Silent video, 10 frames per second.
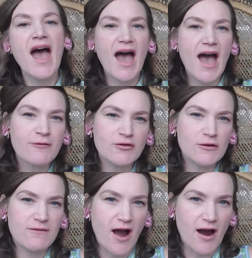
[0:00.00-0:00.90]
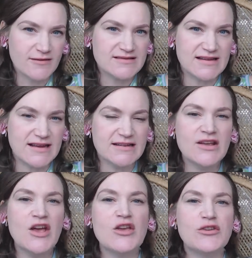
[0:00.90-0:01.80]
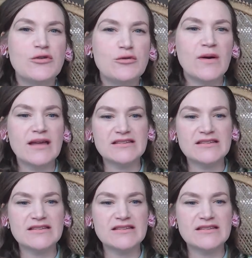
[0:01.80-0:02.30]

After you've harvested, you